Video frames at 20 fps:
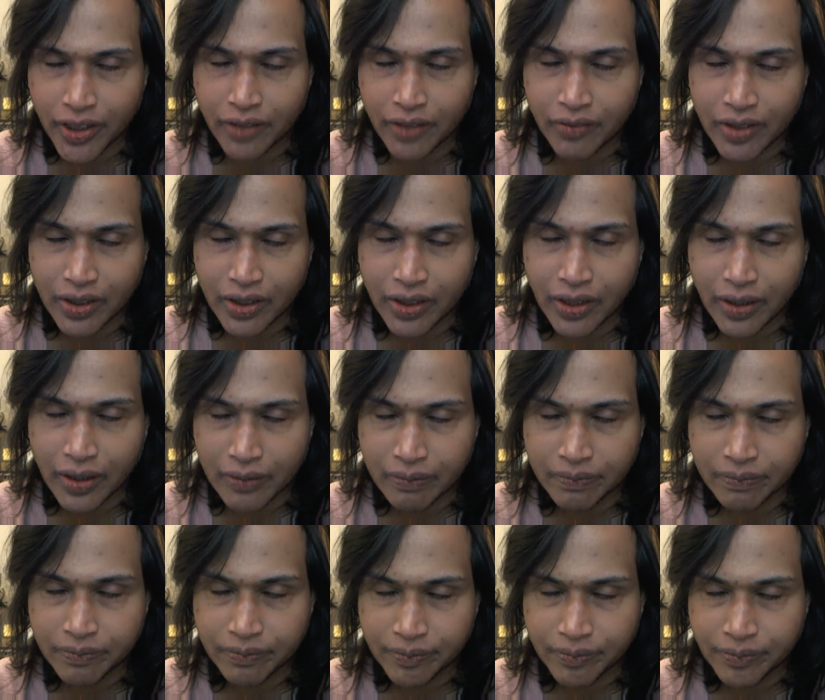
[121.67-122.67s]
with that.
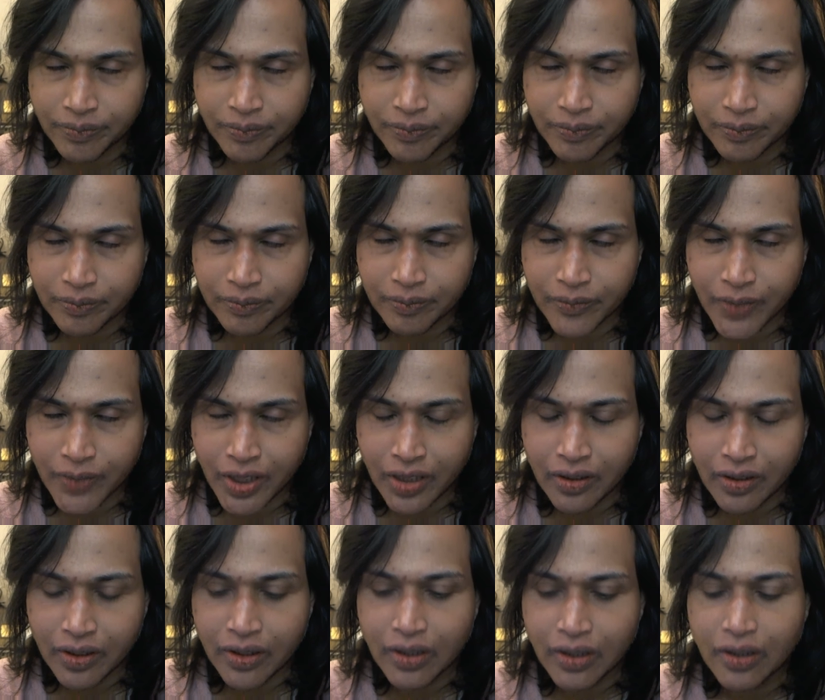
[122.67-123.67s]
Yeah,
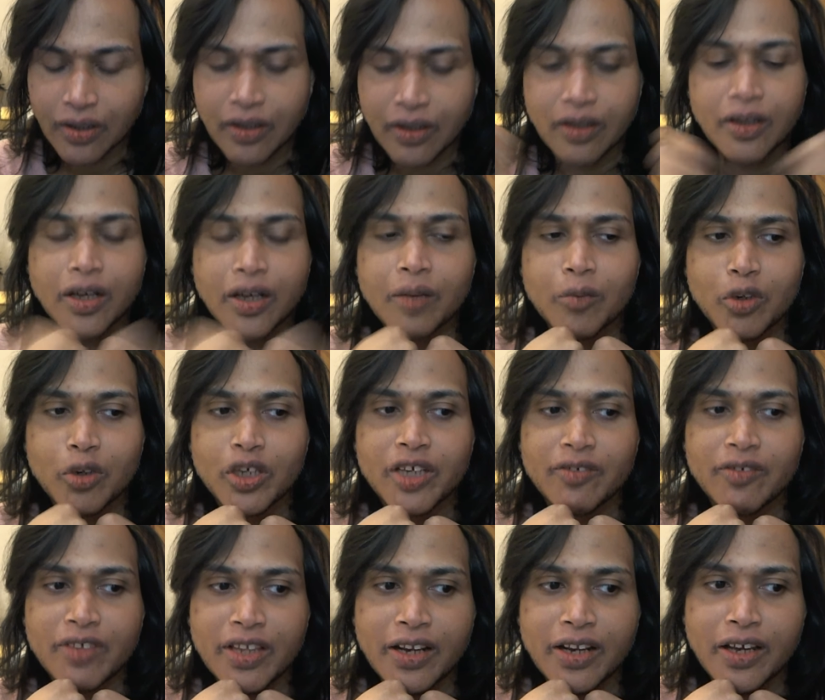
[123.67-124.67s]
I'm okay
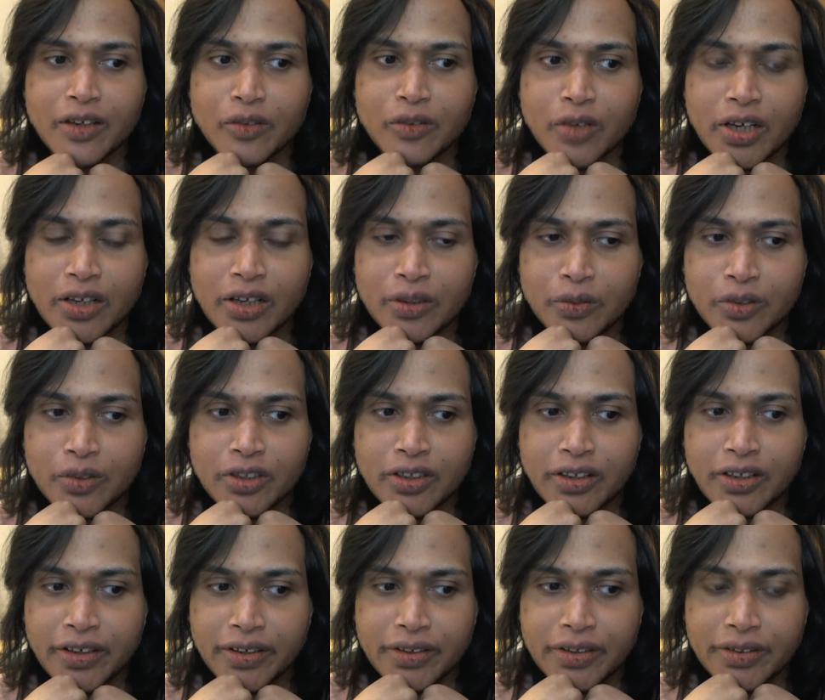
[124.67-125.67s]
with that. I don't want to,
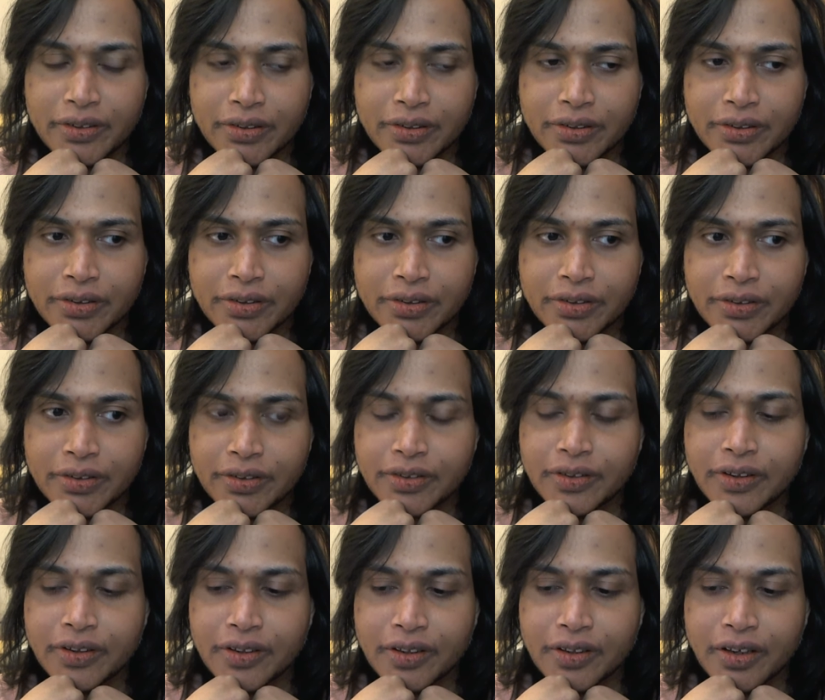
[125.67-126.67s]
like, you
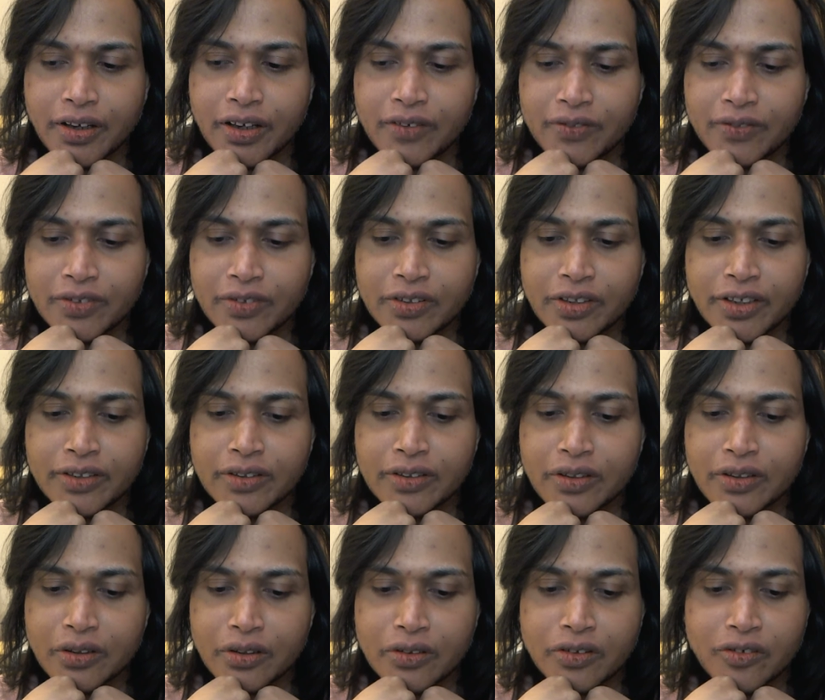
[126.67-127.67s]
know, I have to let
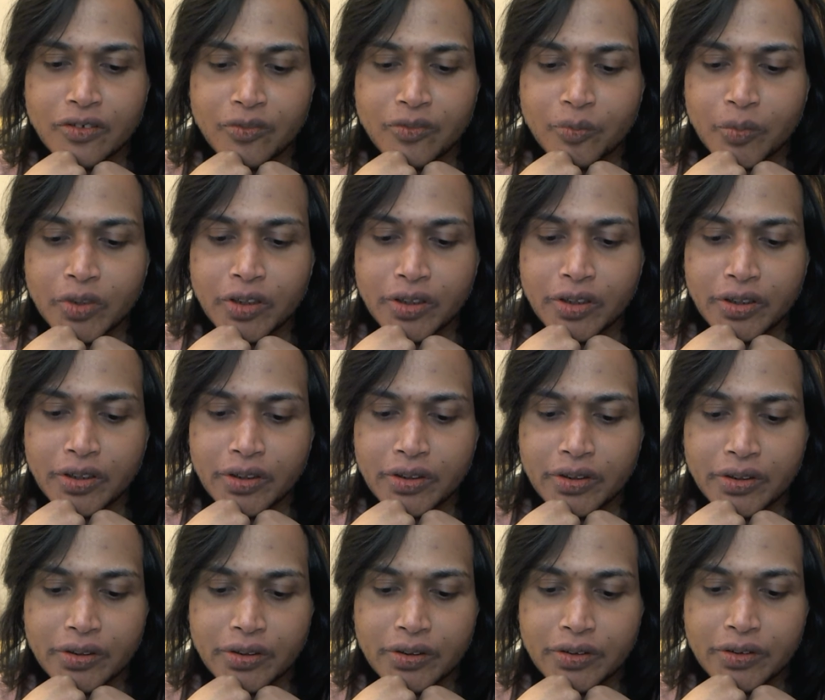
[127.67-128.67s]
go of my
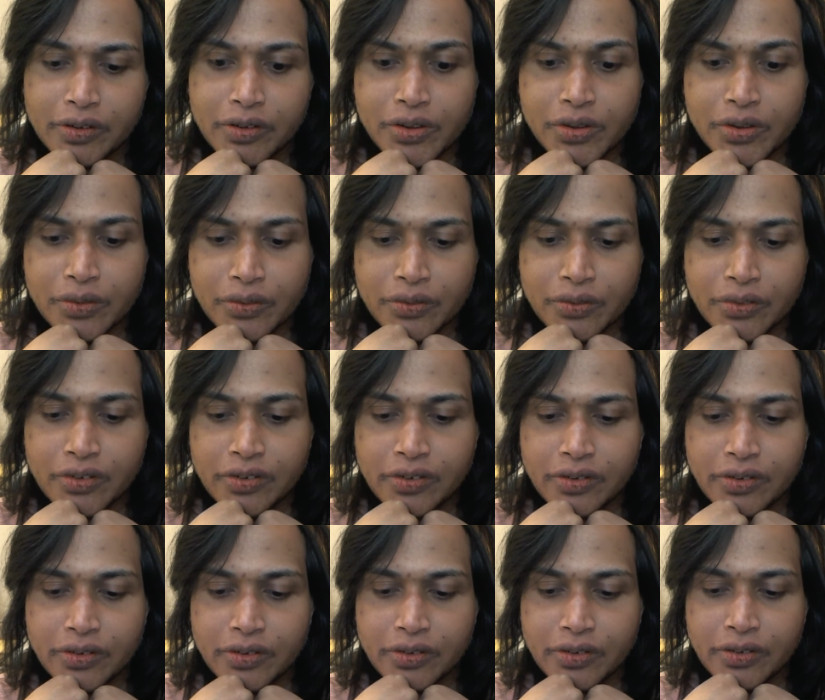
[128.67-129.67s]
youth
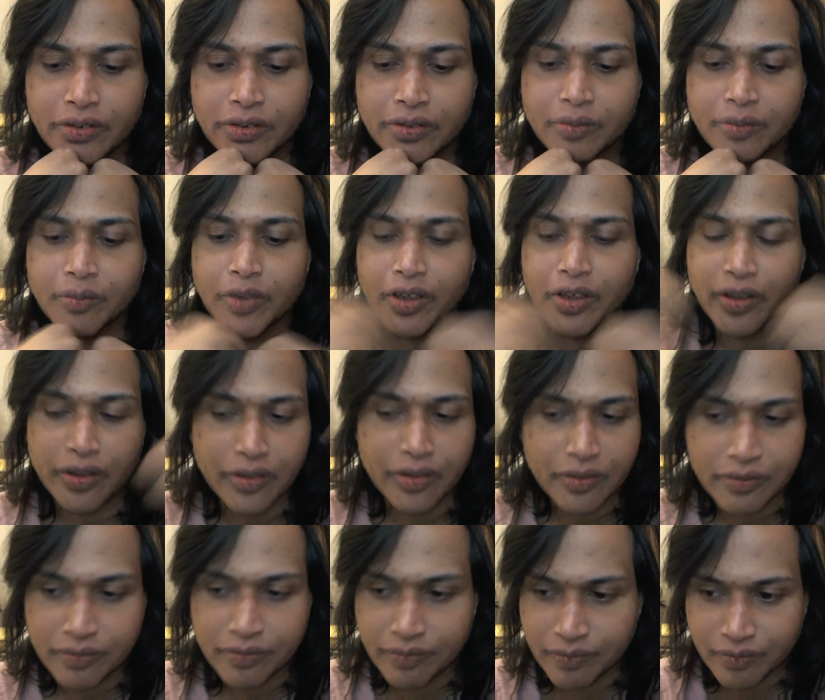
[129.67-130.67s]
and my
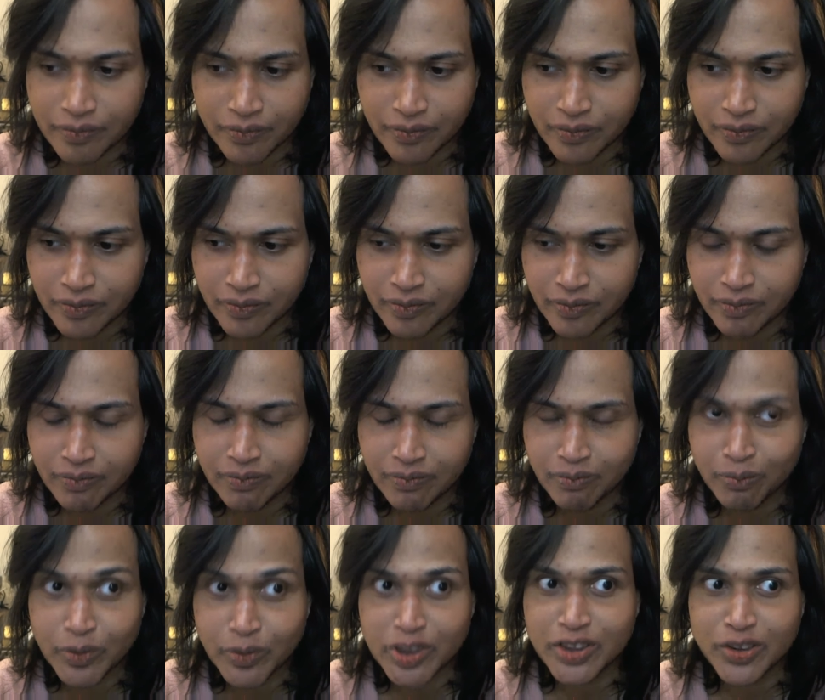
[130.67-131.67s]

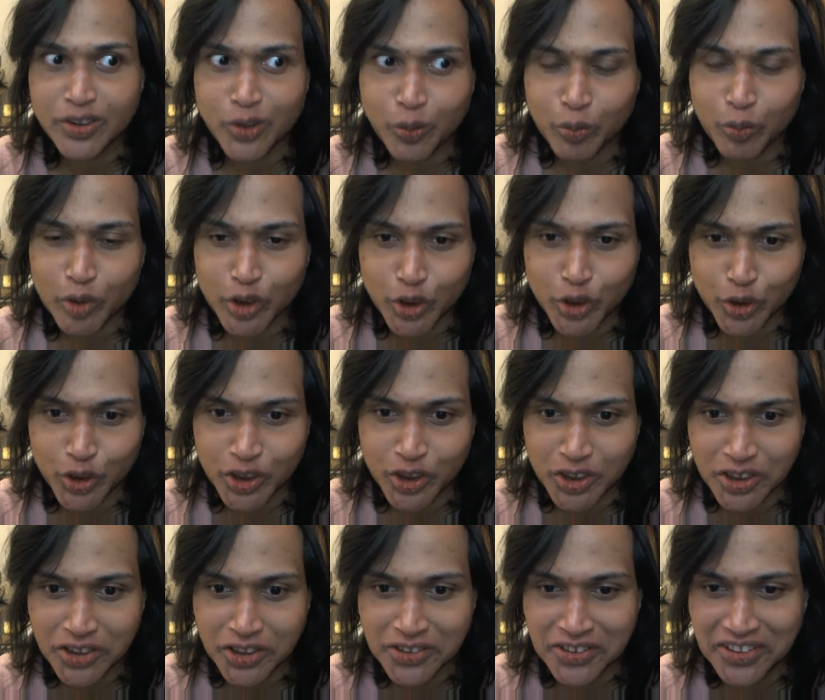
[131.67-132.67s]
missed
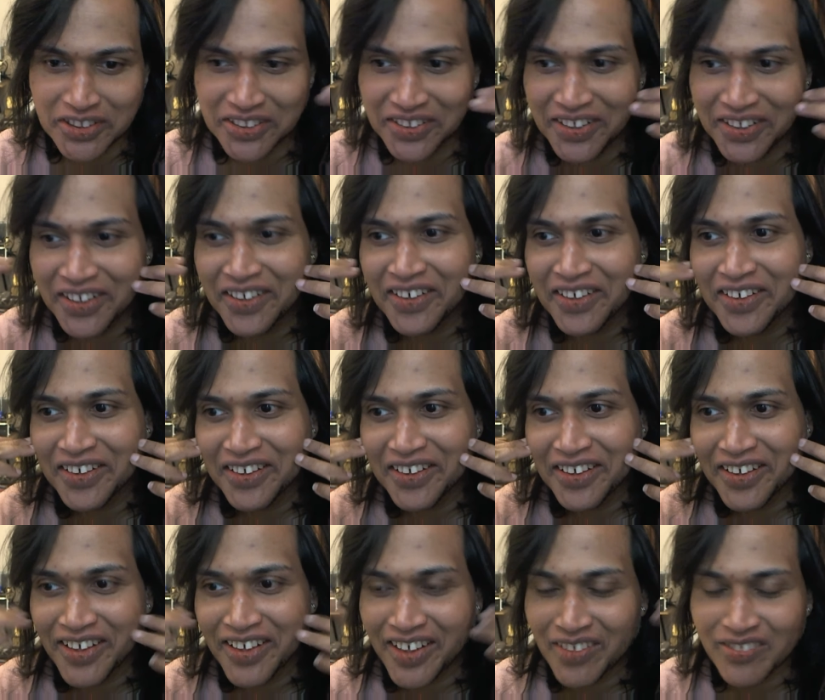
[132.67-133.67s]
opportunities.
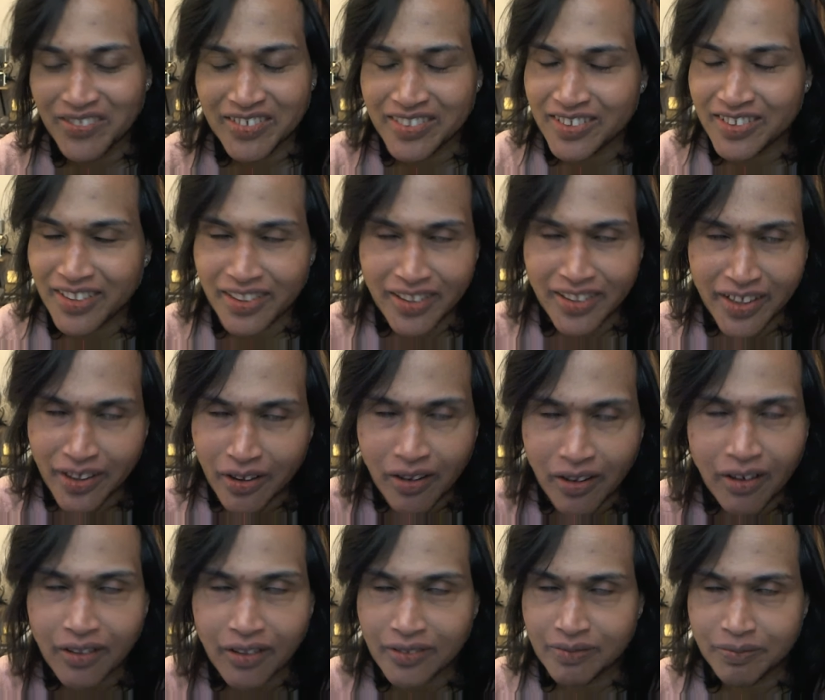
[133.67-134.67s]
I have to, they're
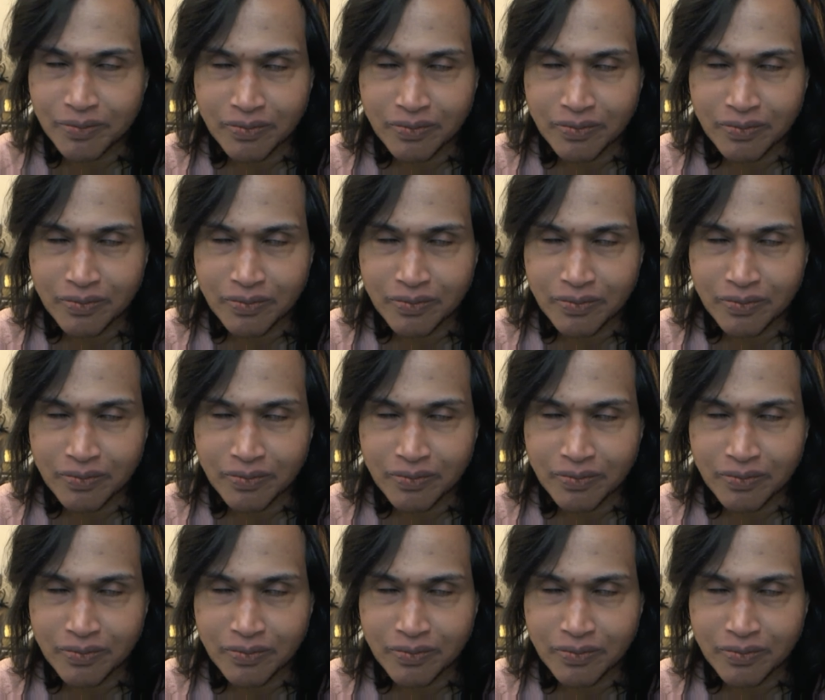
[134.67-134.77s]
gone.